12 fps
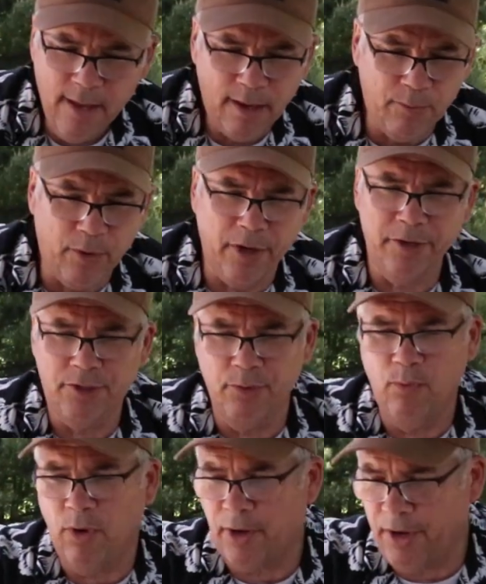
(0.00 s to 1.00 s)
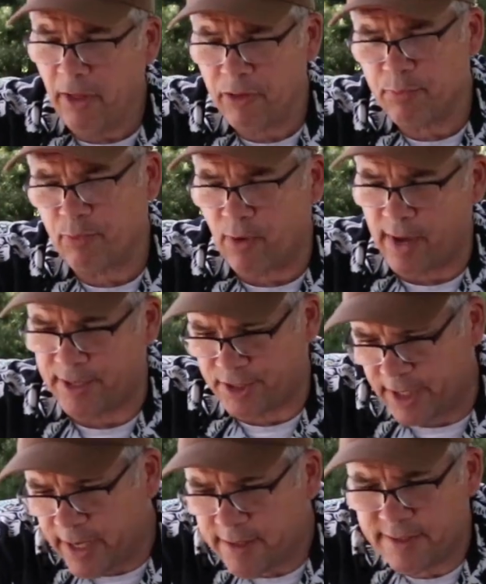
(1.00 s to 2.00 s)
we're gonna do another
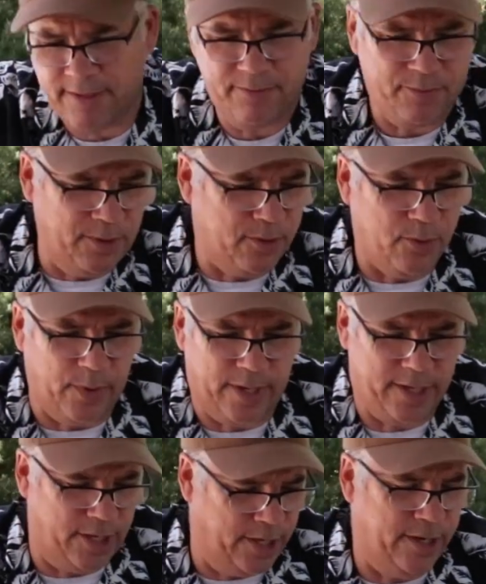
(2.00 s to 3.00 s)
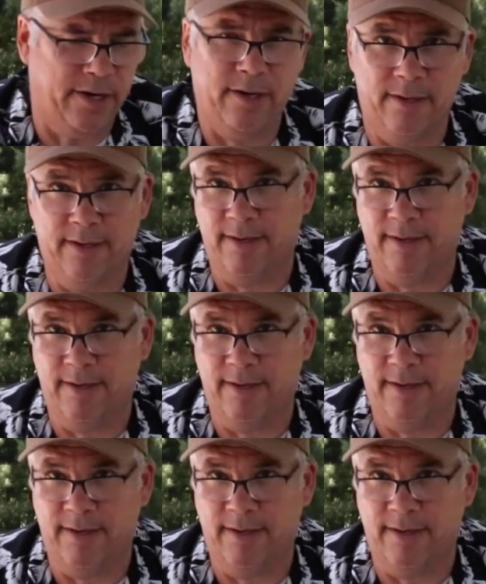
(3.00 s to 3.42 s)
project real quick here